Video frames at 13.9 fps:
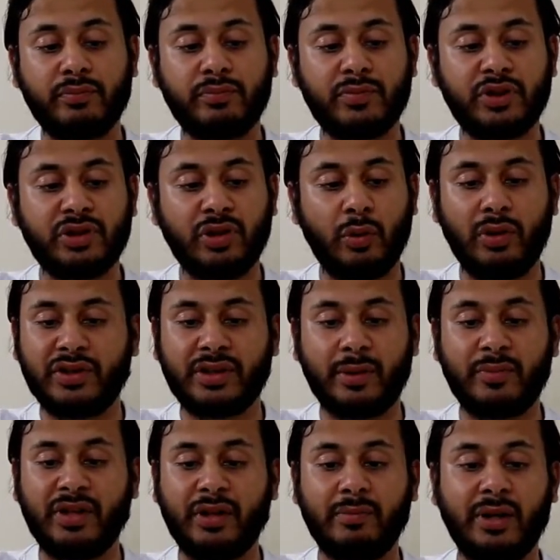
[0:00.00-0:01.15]
solar
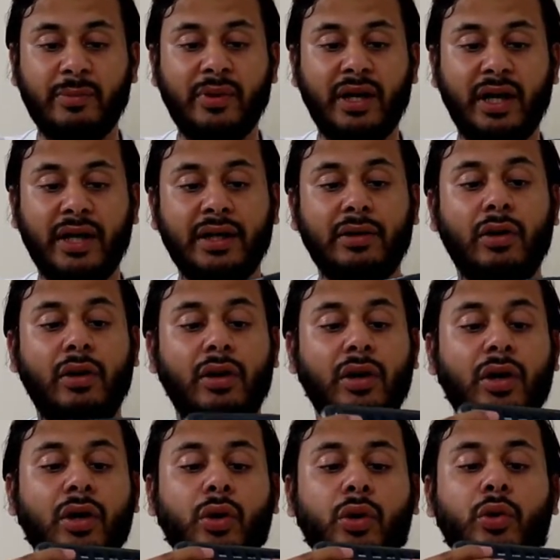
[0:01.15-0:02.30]
something maybe, I ain't got a
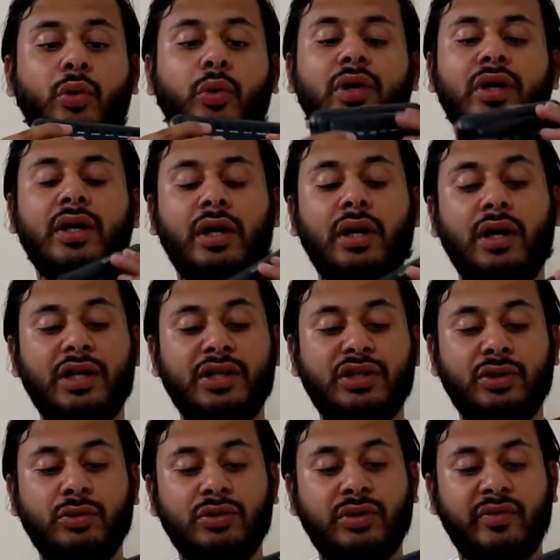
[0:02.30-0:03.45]
clue. Light
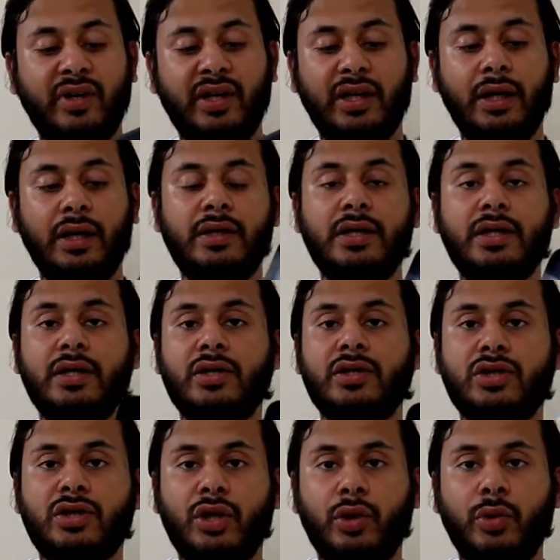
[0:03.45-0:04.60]
snooze over here,
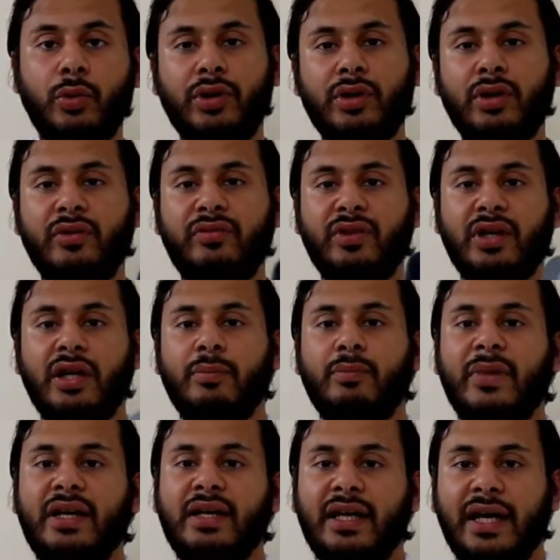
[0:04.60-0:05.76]
so I don't know if you can
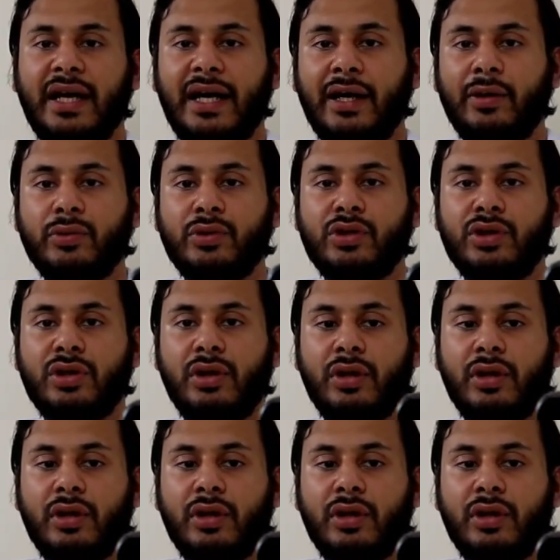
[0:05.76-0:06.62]
make it out.